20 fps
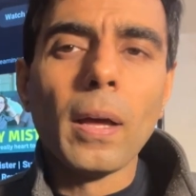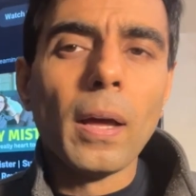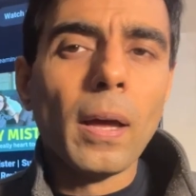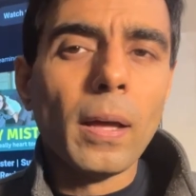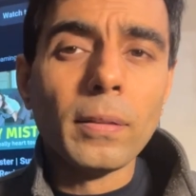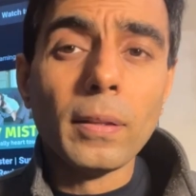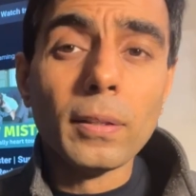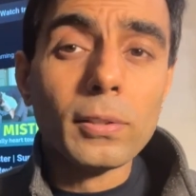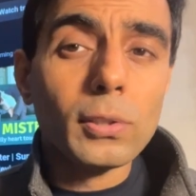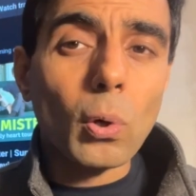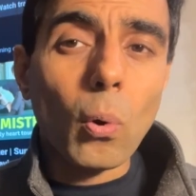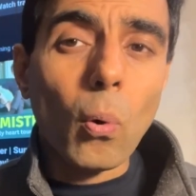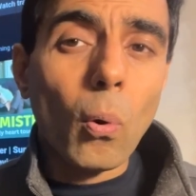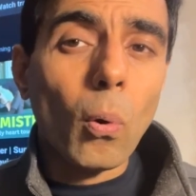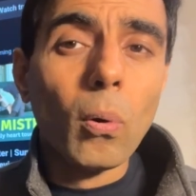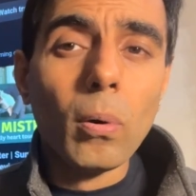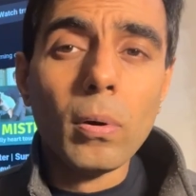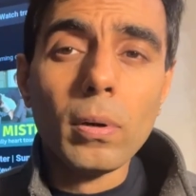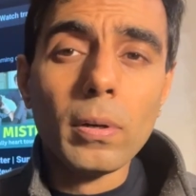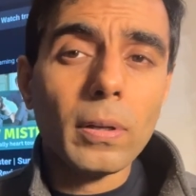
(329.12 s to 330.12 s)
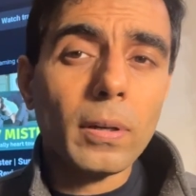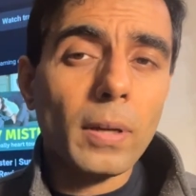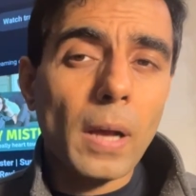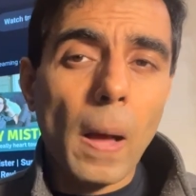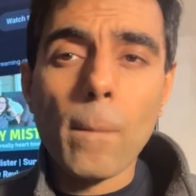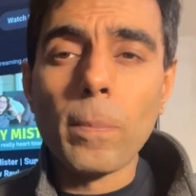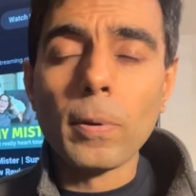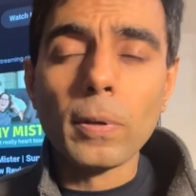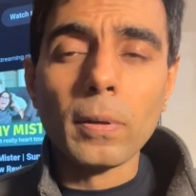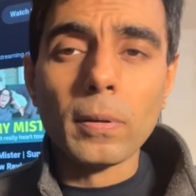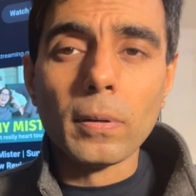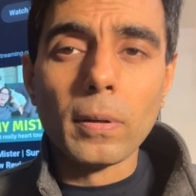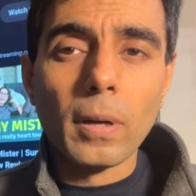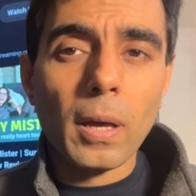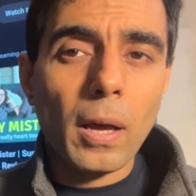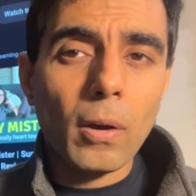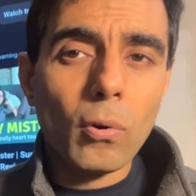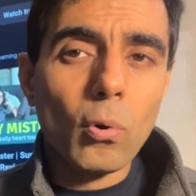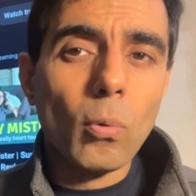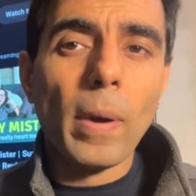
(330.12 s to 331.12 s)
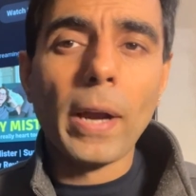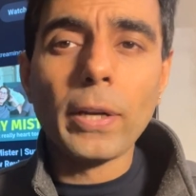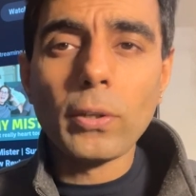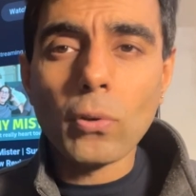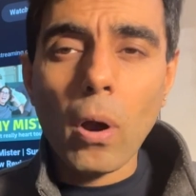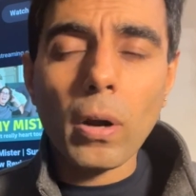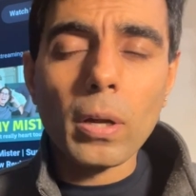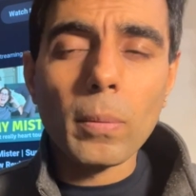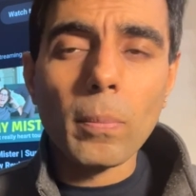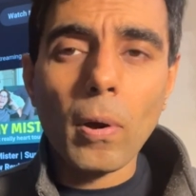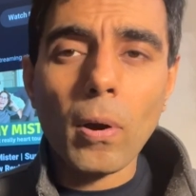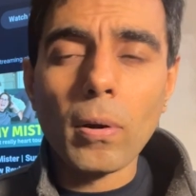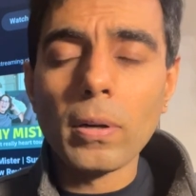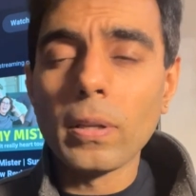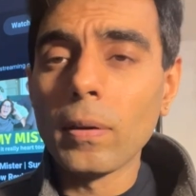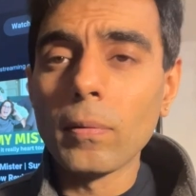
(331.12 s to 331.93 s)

uh, this old couple uh, whom I talked about.